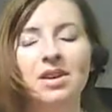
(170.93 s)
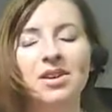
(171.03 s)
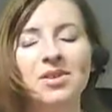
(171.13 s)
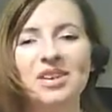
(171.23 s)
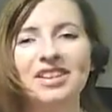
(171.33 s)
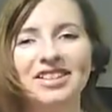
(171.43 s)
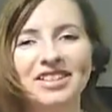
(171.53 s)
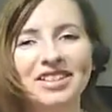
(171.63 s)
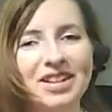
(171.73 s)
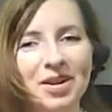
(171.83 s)
which
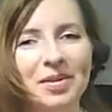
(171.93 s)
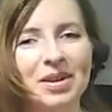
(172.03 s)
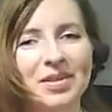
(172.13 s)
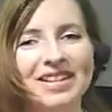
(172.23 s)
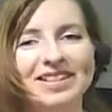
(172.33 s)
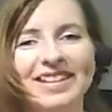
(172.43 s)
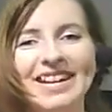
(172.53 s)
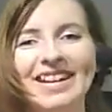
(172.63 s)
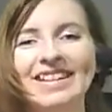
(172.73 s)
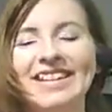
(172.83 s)
nobody wants
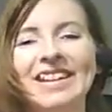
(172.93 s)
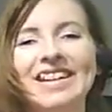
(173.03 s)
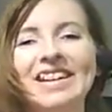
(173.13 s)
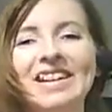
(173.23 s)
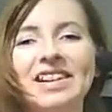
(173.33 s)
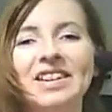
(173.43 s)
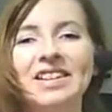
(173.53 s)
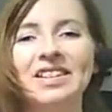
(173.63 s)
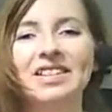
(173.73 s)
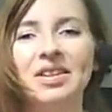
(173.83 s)
that.
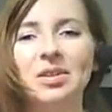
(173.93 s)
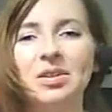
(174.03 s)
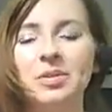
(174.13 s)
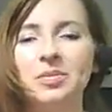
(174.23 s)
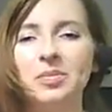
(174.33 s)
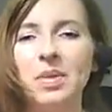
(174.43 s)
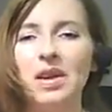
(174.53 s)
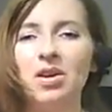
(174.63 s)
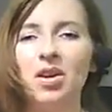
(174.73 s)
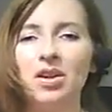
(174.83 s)
So it
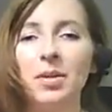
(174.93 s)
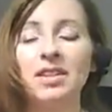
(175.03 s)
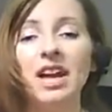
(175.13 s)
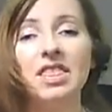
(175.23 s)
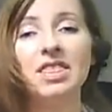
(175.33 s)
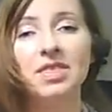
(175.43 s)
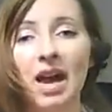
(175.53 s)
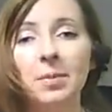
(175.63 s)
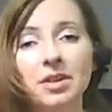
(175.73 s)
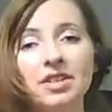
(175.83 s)
all depends. And that
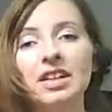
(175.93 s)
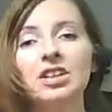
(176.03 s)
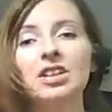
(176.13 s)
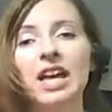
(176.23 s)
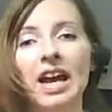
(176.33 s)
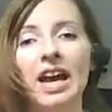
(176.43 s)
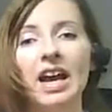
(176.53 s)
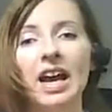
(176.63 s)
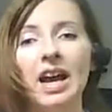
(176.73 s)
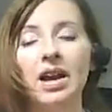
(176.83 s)
particular cat
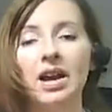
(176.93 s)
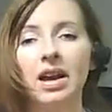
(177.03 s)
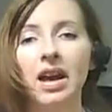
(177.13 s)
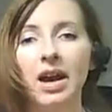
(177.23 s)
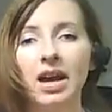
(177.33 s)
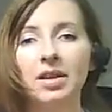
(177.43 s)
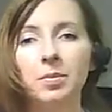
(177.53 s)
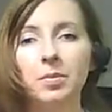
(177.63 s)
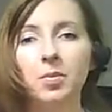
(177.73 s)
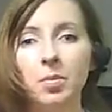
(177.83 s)

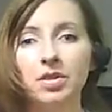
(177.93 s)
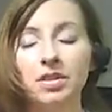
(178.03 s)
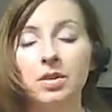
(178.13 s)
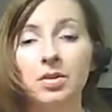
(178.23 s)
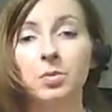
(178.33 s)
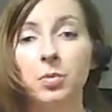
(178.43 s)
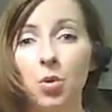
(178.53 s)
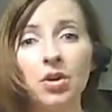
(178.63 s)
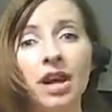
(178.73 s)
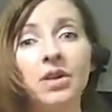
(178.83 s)
he was
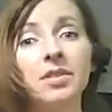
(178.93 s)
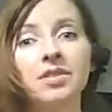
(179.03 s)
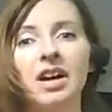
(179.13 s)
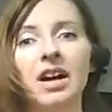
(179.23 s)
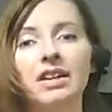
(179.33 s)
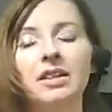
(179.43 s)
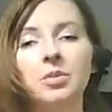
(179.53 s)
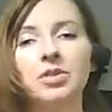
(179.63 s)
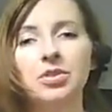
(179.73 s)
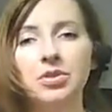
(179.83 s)
born outside and
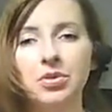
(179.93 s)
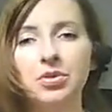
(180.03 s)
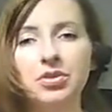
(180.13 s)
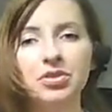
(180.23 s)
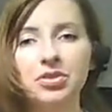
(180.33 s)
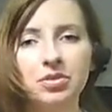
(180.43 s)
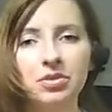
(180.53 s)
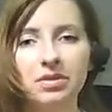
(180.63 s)
was used to